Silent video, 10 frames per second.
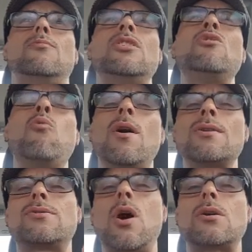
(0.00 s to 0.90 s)
when you
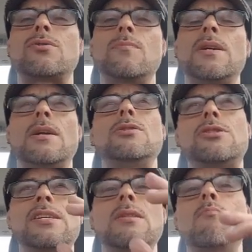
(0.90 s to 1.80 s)
want to talk to me and you
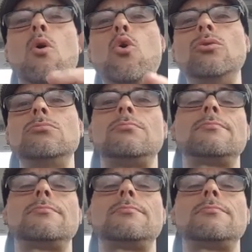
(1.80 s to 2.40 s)
see the moon,